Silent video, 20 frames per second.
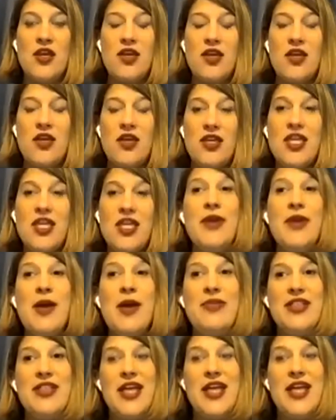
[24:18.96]
keeping a
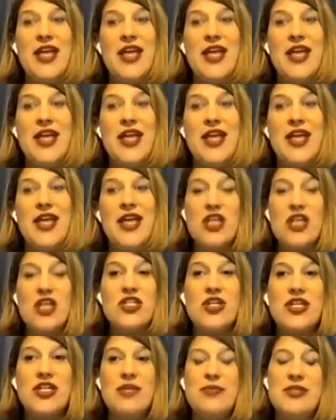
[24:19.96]
plan and having
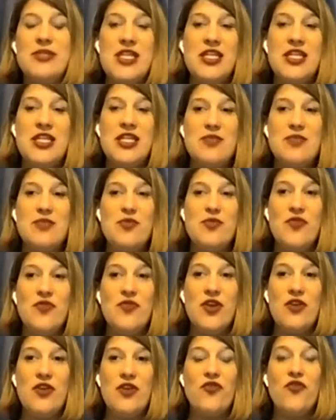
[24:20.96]
structure keeps things
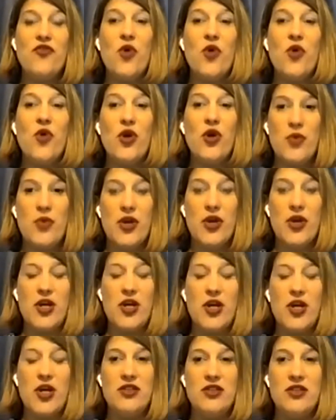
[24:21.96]
moving forward.
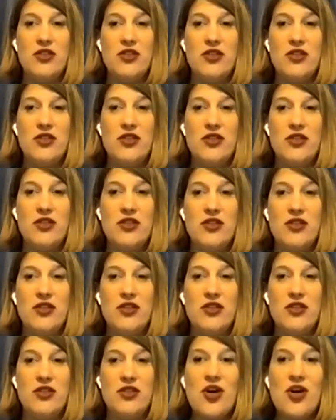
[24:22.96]
And
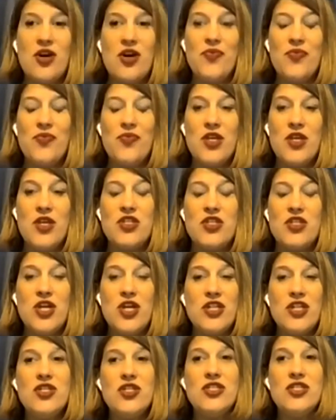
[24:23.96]
also,
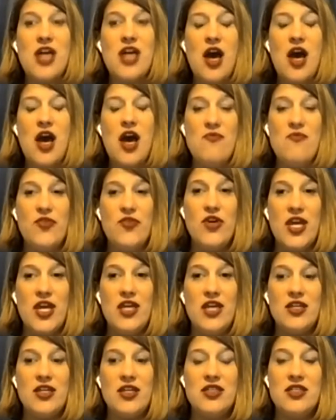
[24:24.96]
structure is
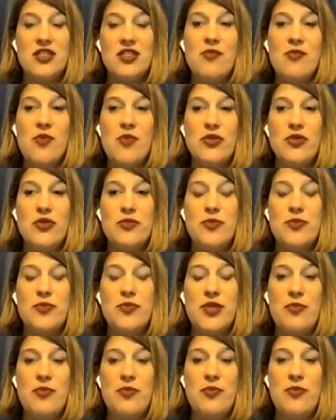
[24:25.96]
comforting to most
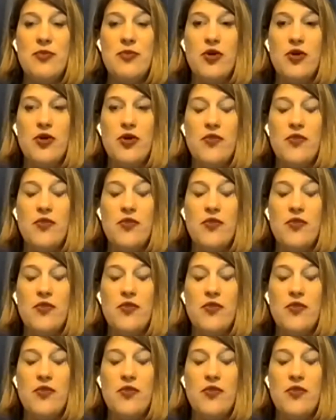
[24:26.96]
people.